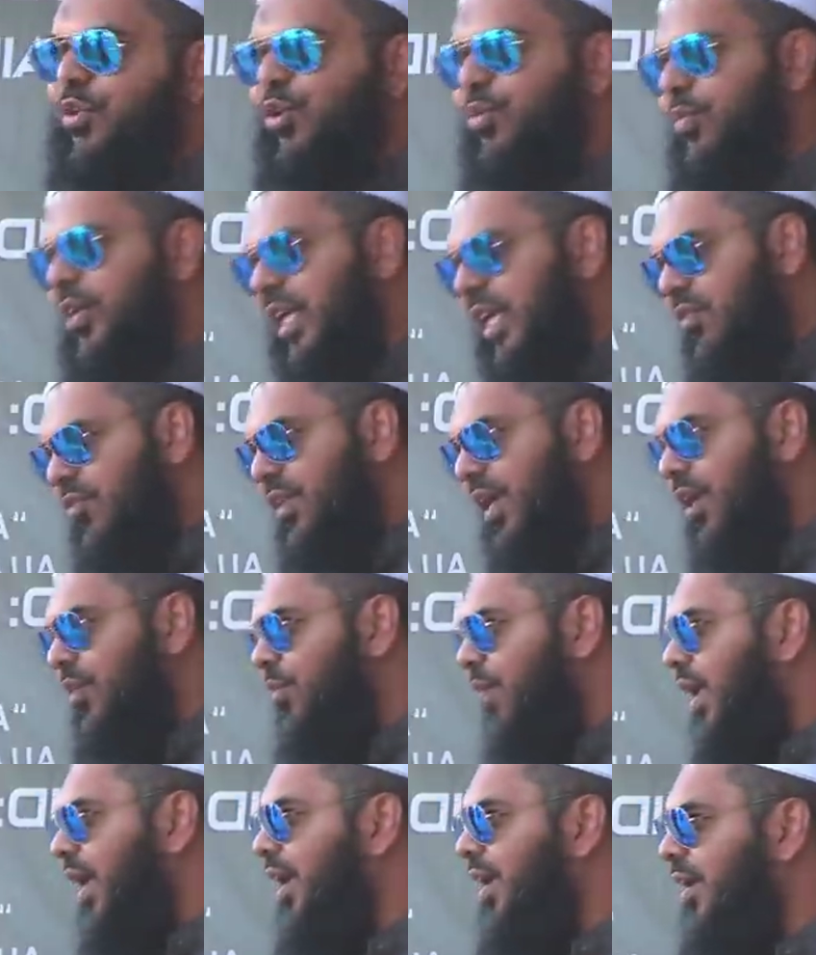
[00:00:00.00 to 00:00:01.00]
we don't believe that.
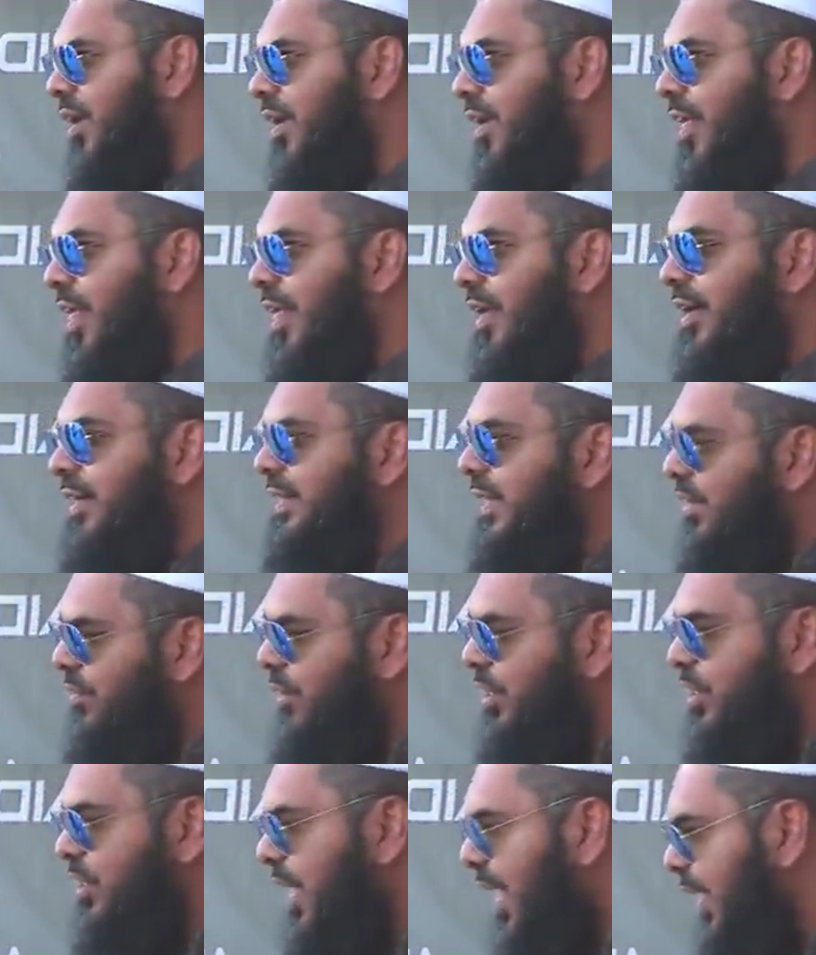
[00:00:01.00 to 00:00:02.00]
Why? Because yeah.
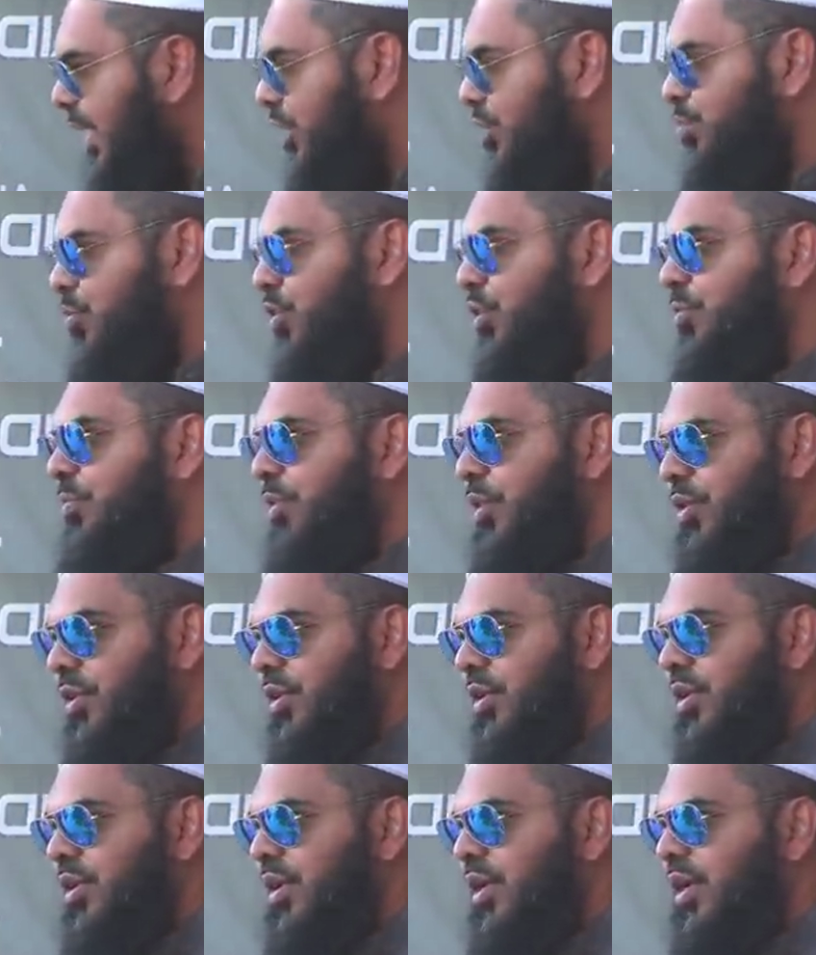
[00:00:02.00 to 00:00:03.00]
every child is born
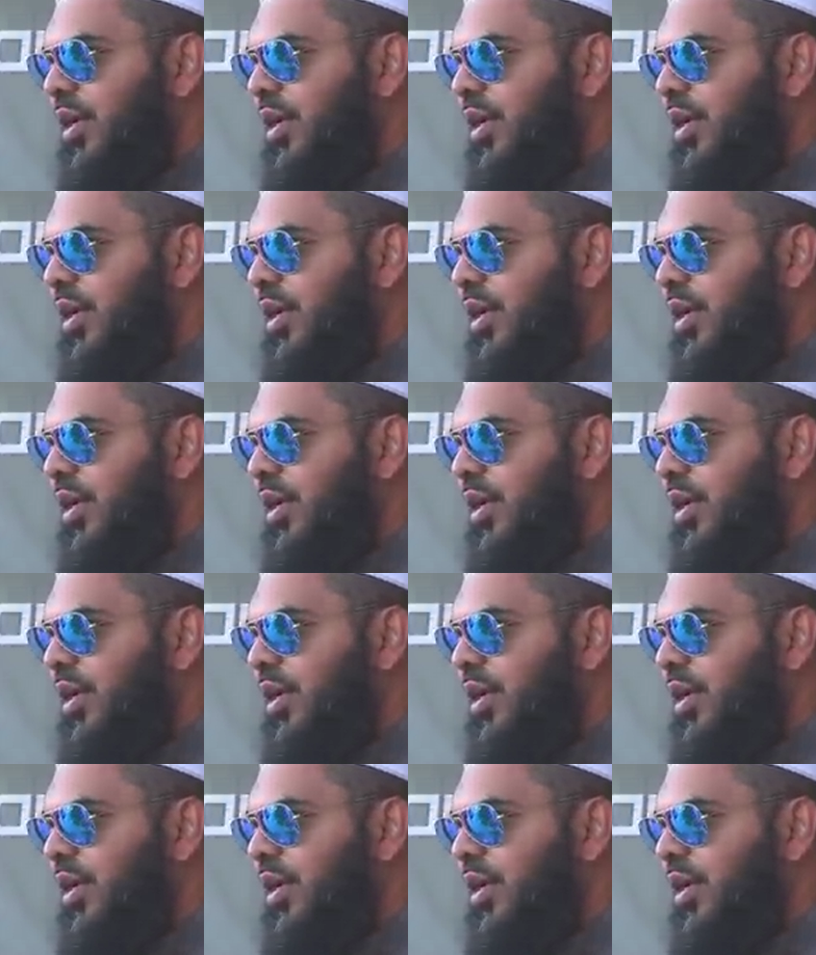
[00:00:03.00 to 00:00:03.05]
pure.